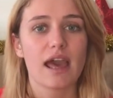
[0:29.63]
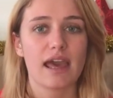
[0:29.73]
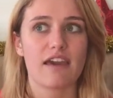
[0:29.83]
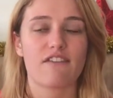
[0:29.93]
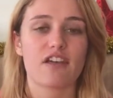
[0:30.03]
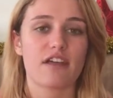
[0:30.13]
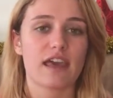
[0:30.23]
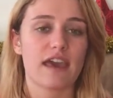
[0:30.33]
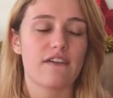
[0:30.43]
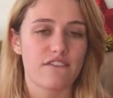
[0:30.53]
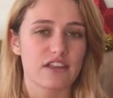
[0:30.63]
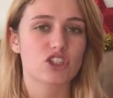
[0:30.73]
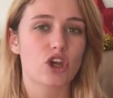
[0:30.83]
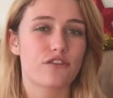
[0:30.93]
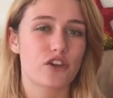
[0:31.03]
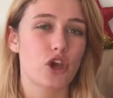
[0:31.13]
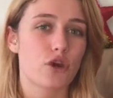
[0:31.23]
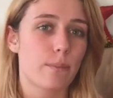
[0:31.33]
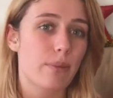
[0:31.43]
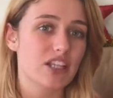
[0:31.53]
If if it's good for
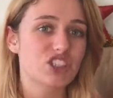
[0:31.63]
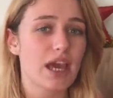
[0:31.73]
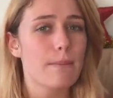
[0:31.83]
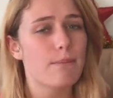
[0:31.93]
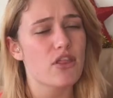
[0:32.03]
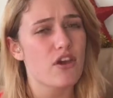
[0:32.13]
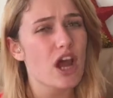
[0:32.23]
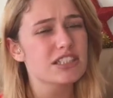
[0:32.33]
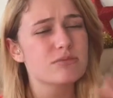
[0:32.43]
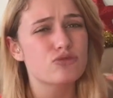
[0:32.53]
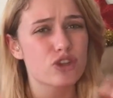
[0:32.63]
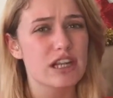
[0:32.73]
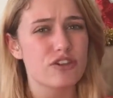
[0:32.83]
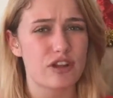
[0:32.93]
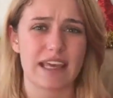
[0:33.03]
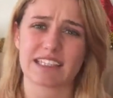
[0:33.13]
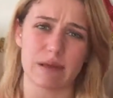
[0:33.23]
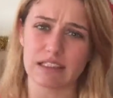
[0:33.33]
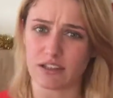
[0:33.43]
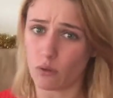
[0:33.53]
your budget, but there are some really, really
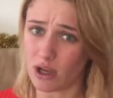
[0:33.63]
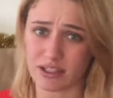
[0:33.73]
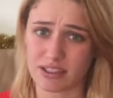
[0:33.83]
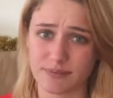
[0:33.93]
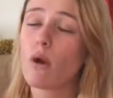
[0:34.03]
expensive ones.